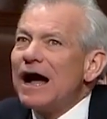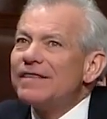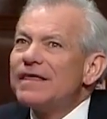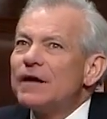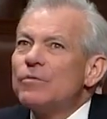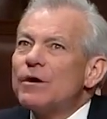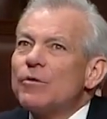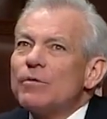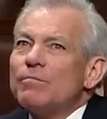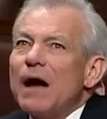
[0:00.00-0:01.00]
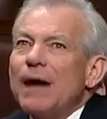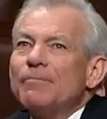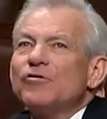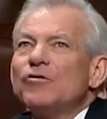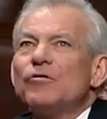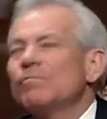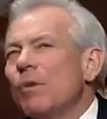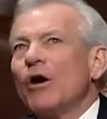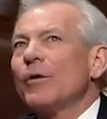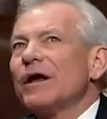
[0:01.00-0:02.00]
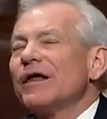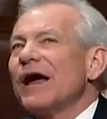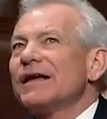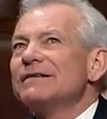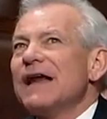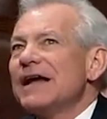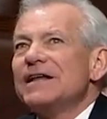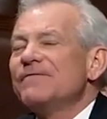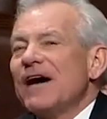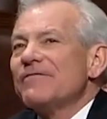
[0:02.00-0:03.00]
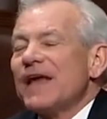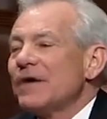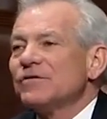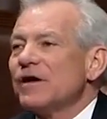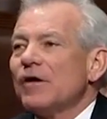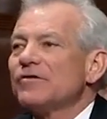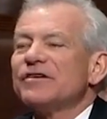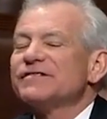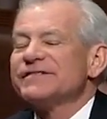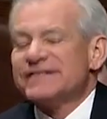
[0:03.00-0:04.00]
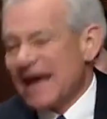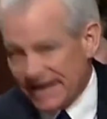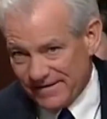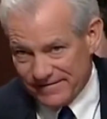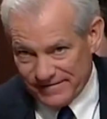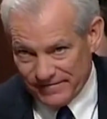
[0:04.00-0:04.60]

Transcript: I think we were up to borrowing like $95,000 a second.